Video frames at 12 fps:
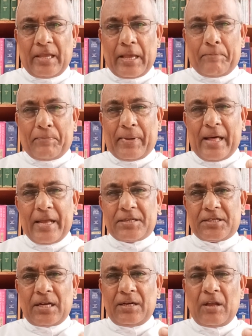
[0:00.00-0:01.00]
a
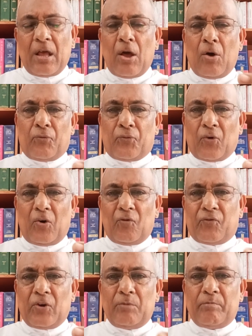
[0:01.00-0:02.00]
partial
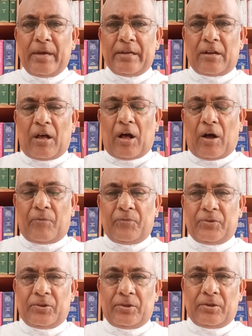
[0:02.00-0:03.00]
fulfillment
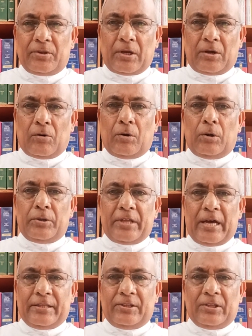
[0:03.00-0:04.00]
of the goal
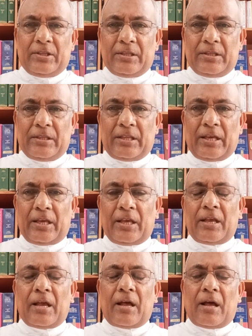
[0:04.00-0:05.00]
that
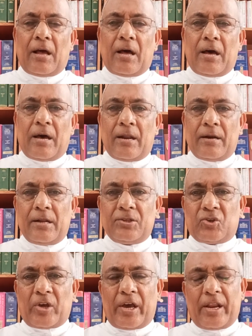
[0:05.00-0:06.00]
they are
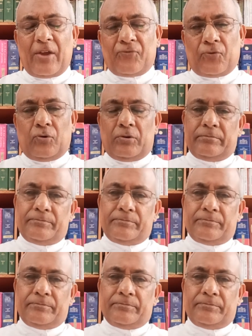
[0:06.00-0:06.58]
desiring for.